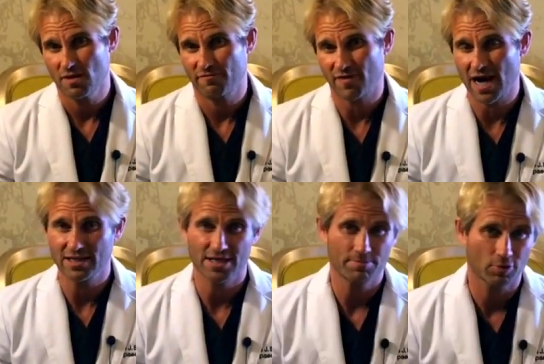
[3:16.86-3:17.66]

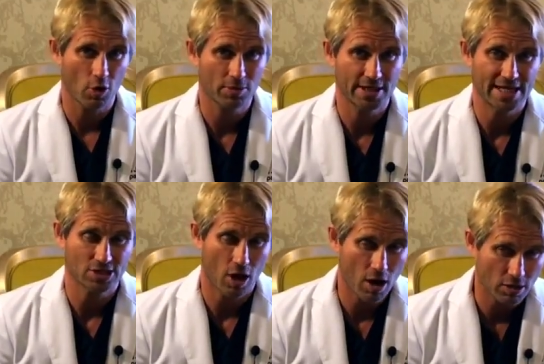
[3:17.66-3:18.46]
Finally, bromelain
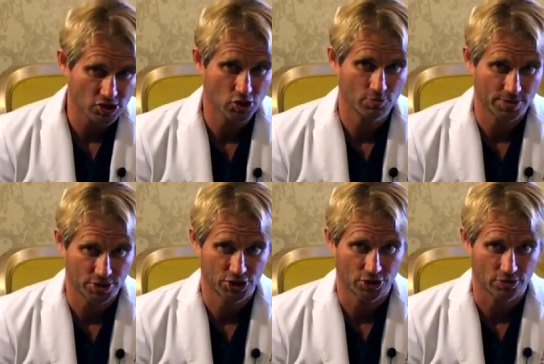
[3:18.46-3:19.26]
has also been
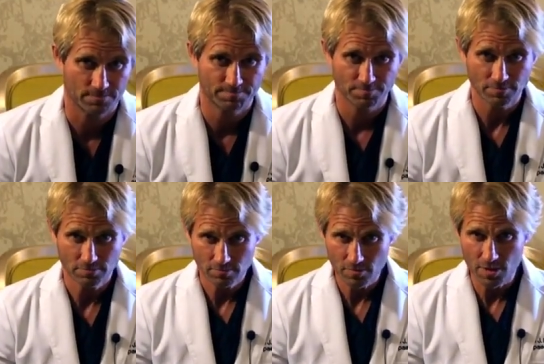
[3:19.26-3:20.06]
shown
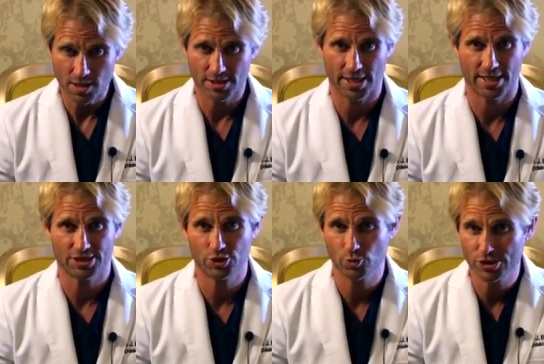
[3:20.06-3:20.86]

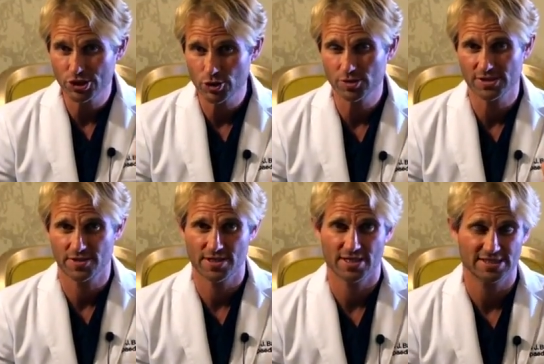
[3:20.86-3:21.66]
to reduce
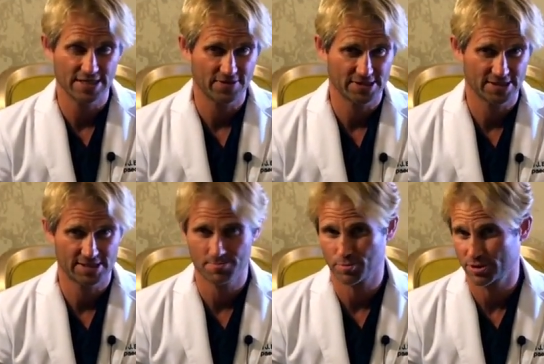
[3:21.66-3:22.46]
the
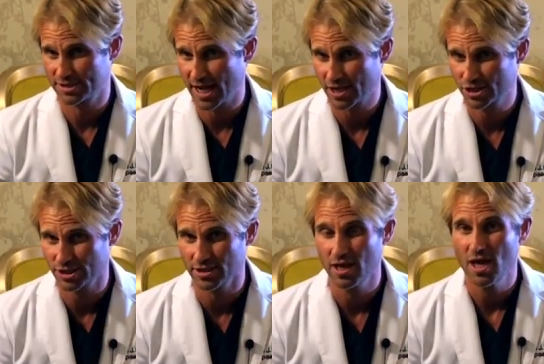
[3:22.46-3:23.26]
synthesis and
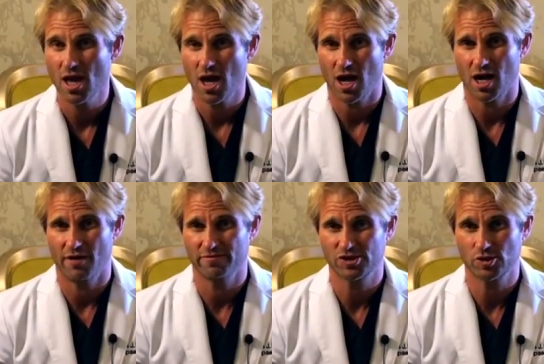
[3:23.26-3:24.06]
production
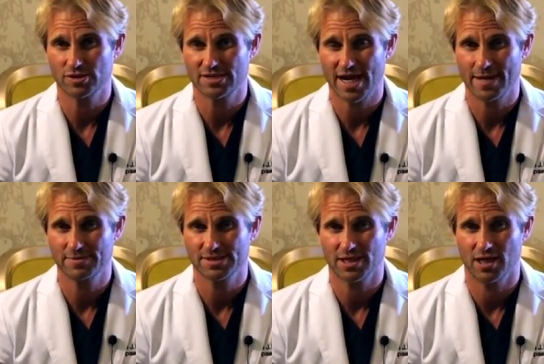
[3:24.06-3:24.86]
of certain
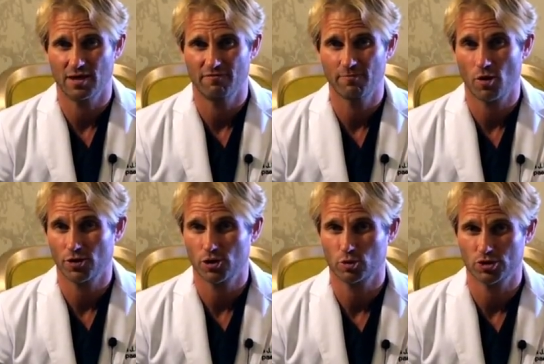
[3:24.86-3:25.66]
types of
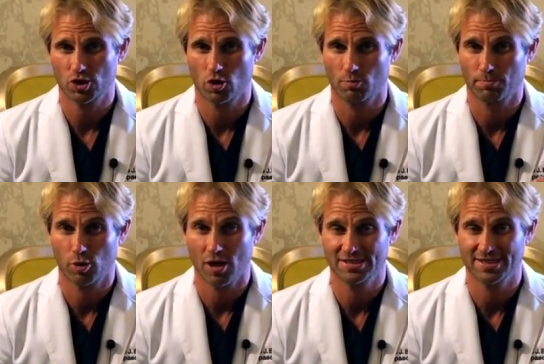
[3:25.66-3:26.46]
molecules called
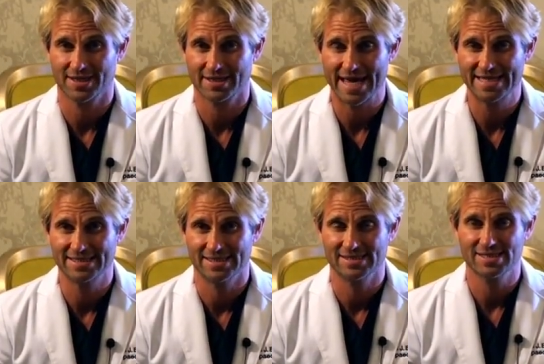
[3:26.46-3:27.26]

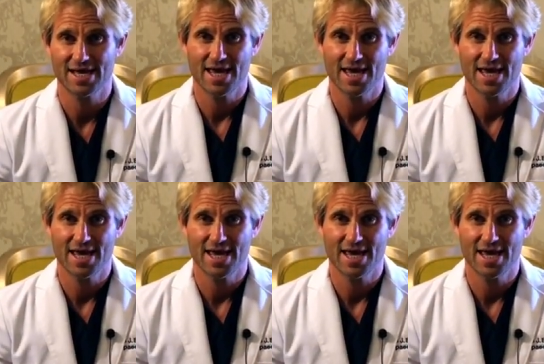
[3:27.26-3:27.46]
prostaglandins